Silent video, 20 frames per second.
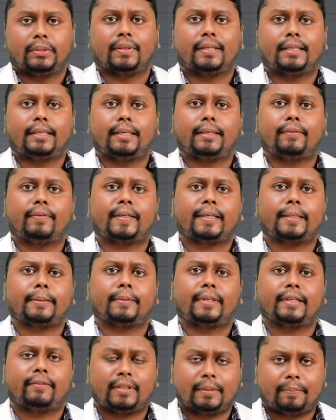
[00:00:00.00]
You are
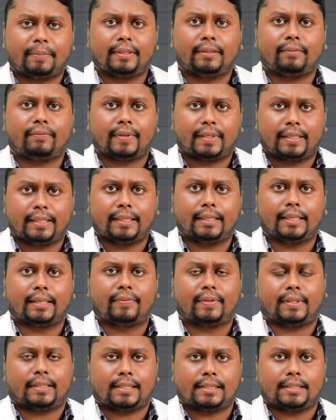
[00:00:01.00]
developing fatigue
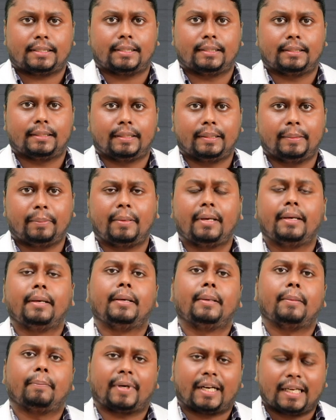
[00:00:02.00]
after heart surgery
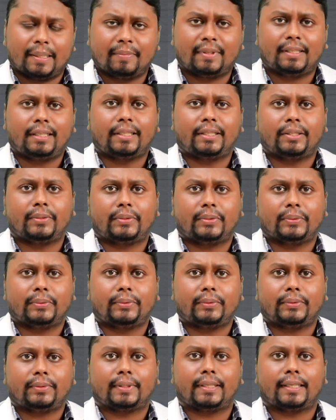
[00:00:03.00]
primarily due
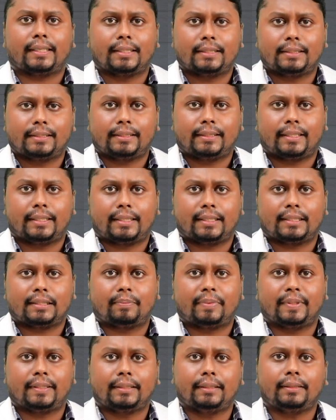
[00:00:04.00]
to the energy that has
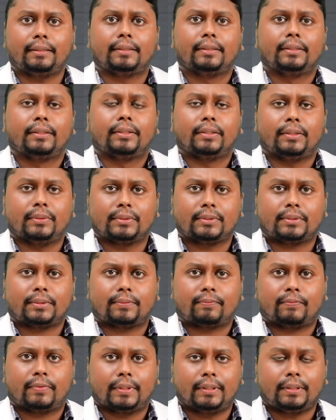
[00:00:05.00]
been
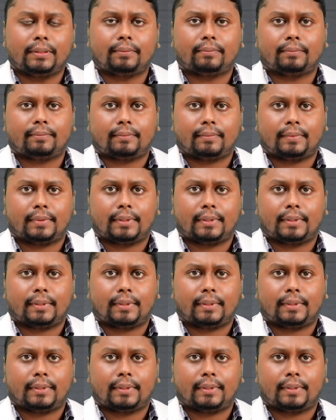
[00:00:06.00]
used for